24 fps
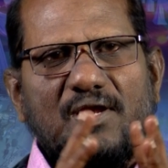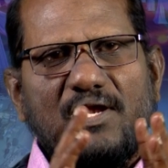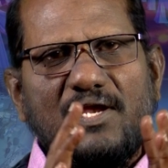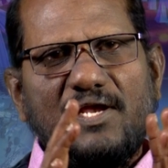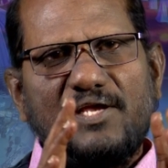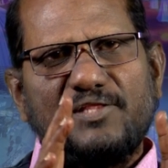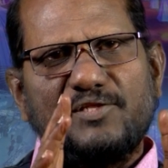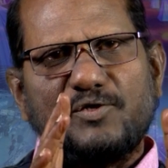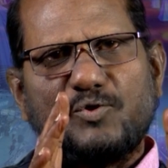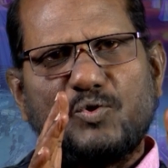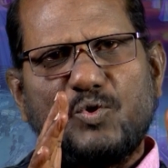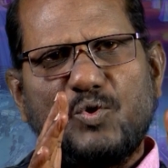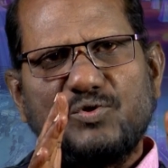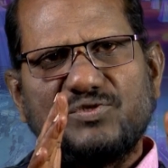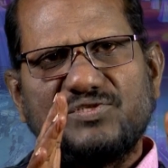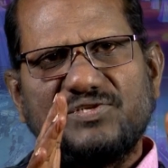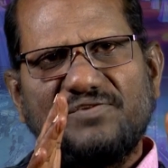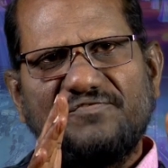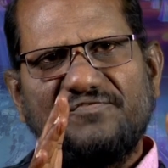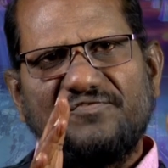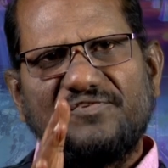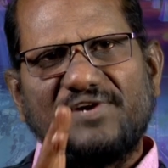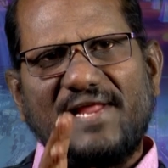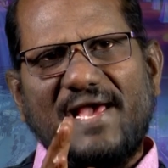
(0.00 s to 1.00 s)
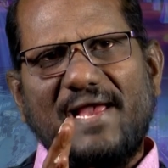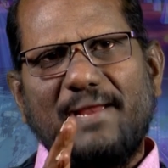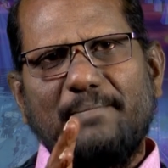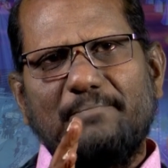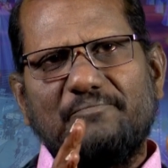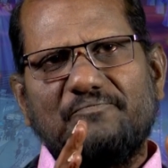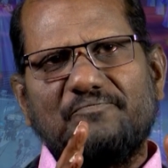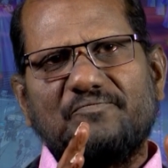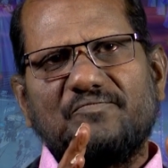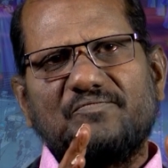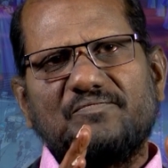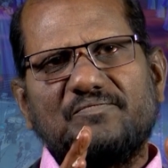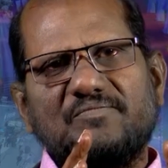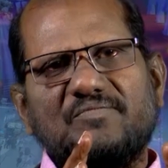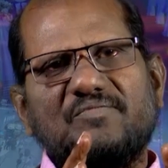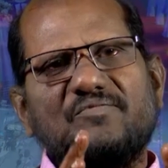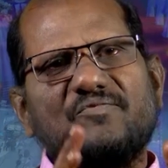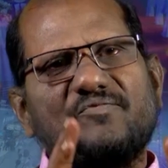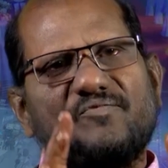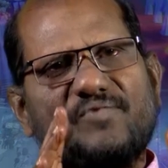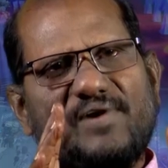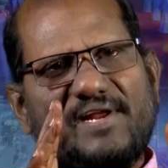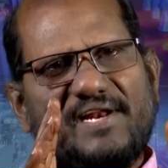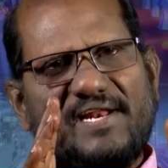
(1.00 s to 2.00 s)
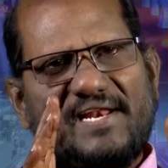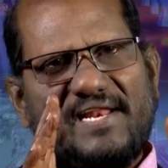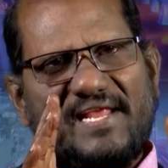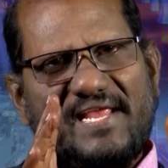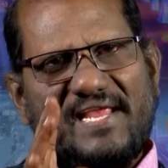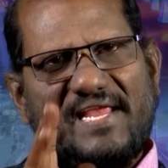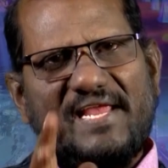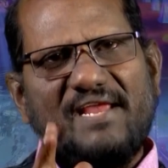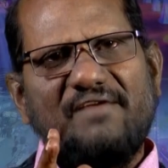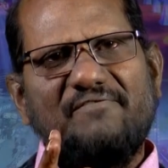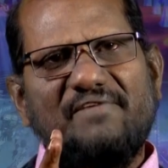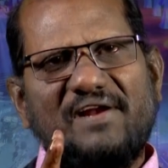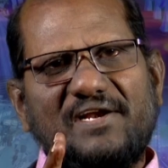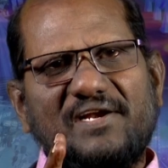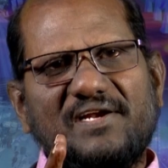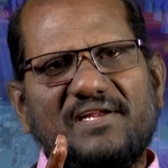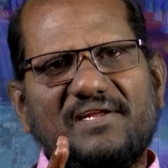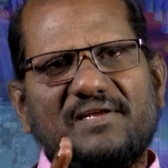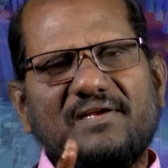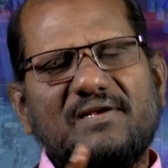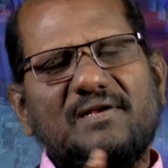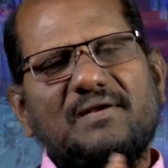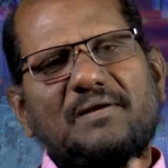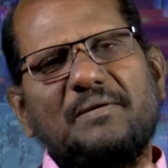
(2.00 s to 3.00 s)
In the course of time for an event,